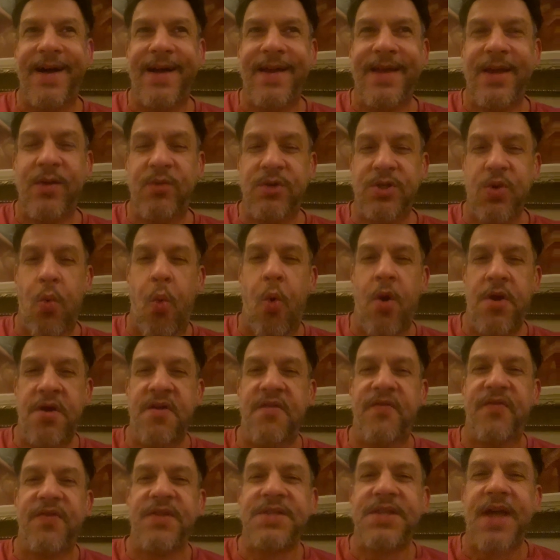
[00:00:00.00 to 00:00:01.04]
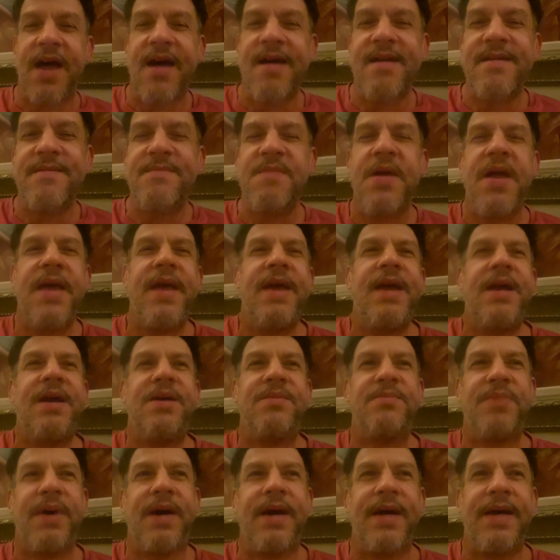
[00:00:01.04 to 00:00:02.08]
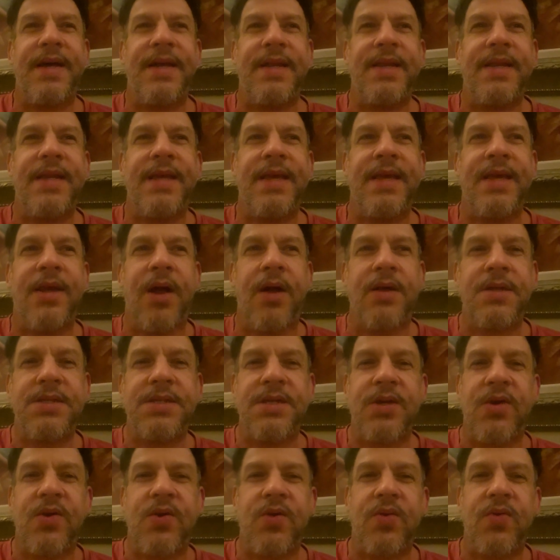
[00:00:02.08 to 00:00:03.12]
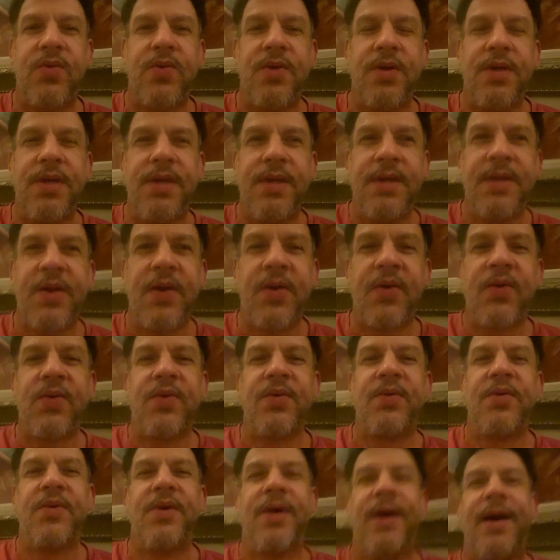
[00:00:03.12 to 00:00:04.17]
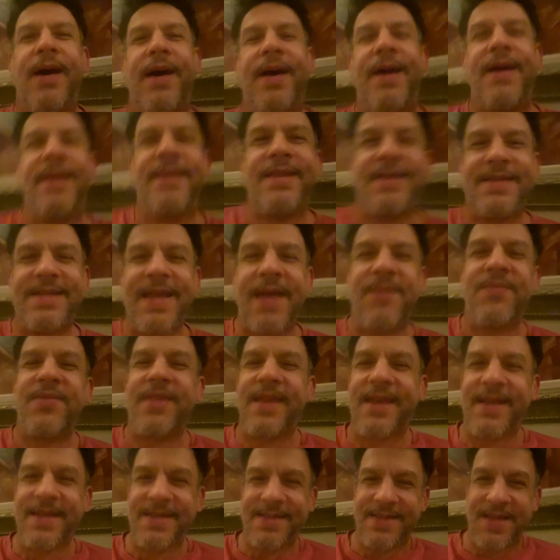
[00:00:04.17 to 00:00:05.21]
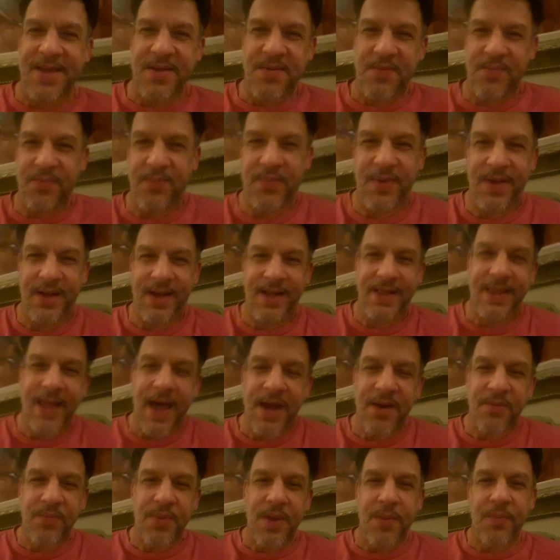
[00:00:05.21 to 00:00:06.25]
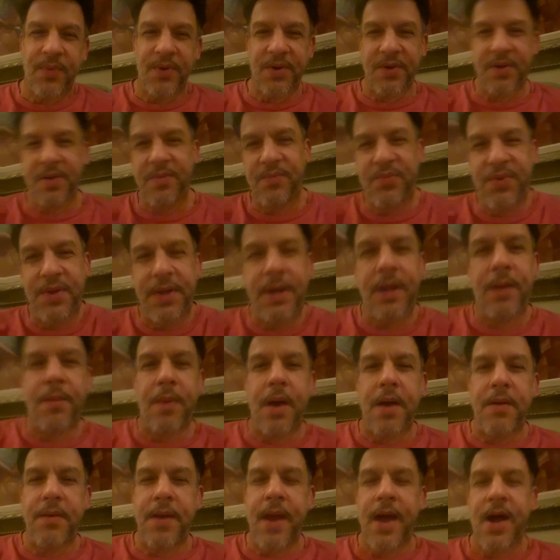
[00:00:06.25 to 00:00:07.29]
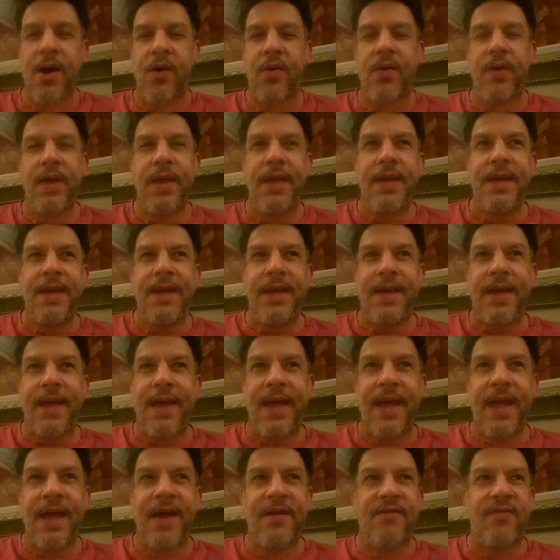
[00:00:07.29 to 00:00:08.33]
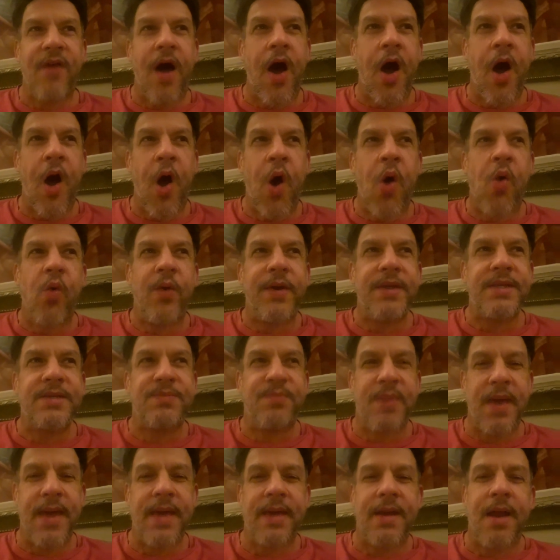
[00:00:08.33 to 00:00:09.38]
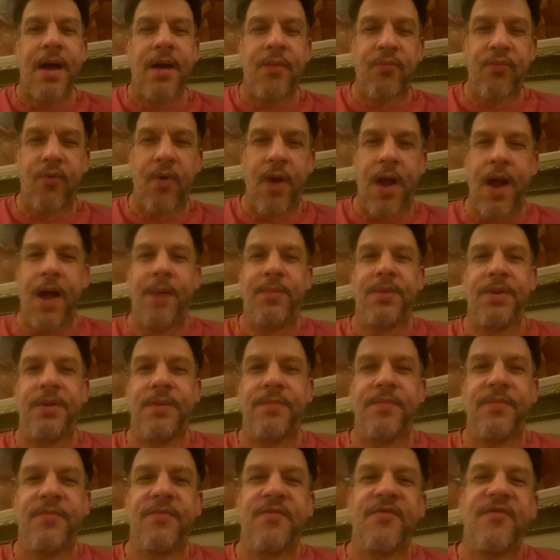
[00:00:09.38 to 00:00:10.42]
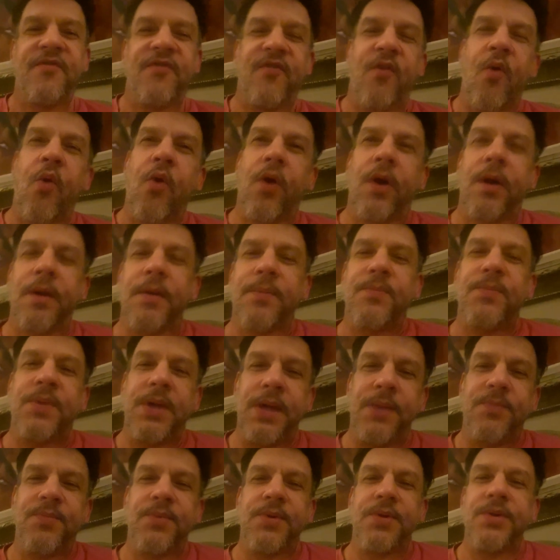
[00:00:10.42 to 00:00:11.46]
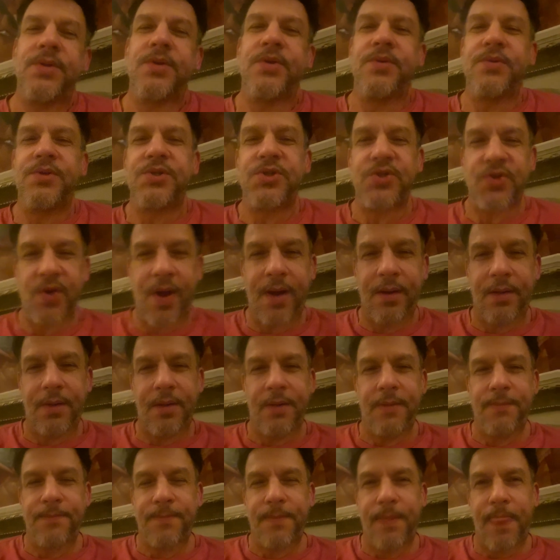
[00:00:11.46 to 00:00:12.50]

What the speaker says: it was a wonderful time, but it also, the same things that a lot of people are complaining about now have always been a problem for people who struggle.